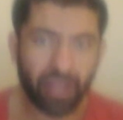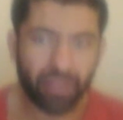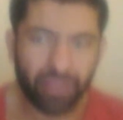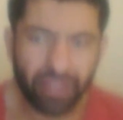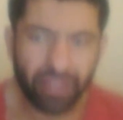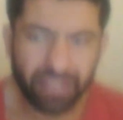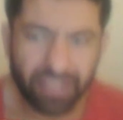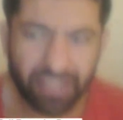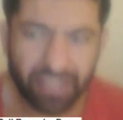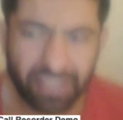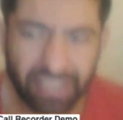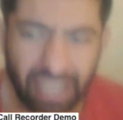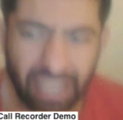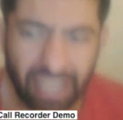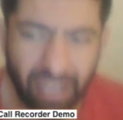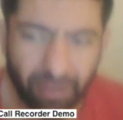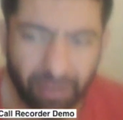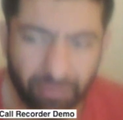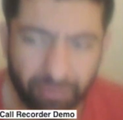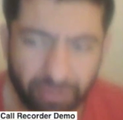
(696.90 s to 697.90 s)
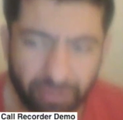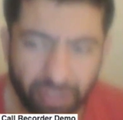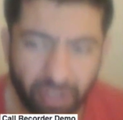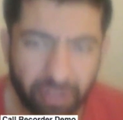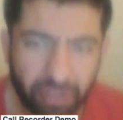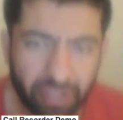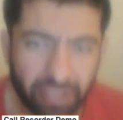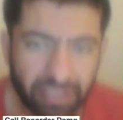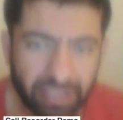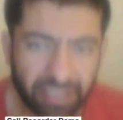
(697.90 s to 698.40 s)
There's a sound,
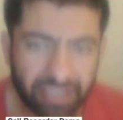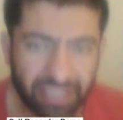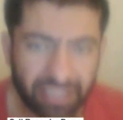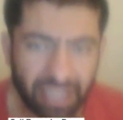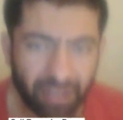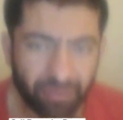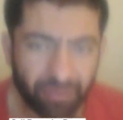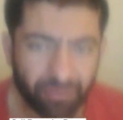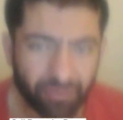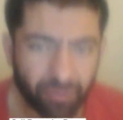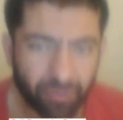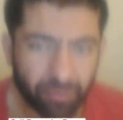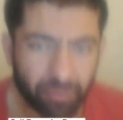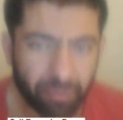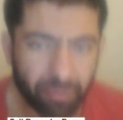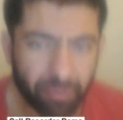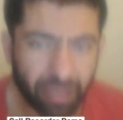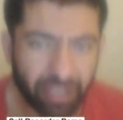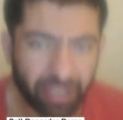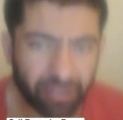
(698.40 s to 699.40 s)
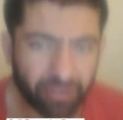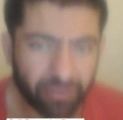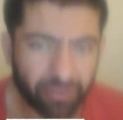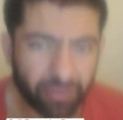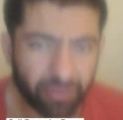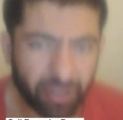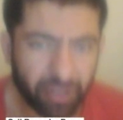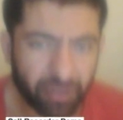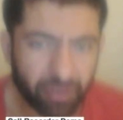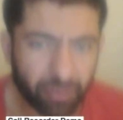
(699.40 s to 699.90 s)
sorry, there's a sound from the
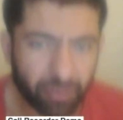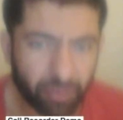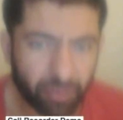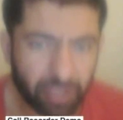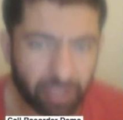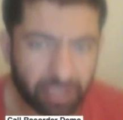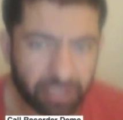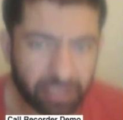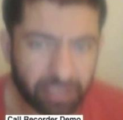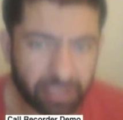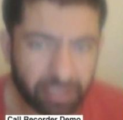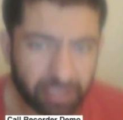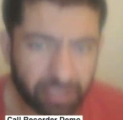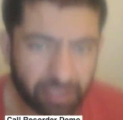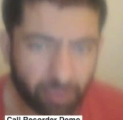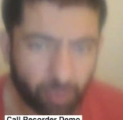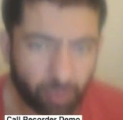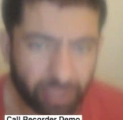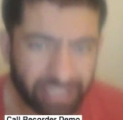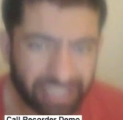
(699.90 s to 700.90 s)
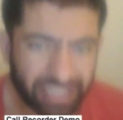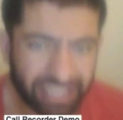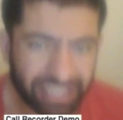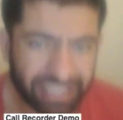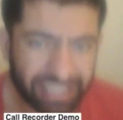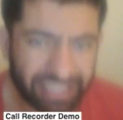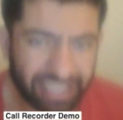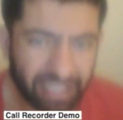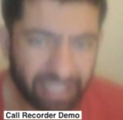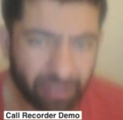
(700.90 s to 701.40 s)
microphone. I don't know what it is. It's a
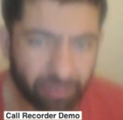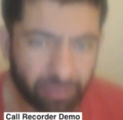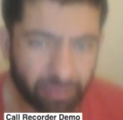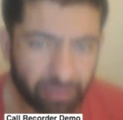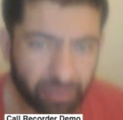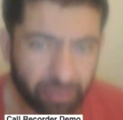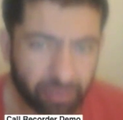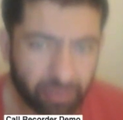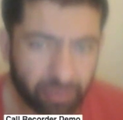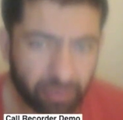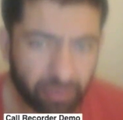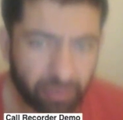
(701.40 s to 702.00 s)
whistling sound.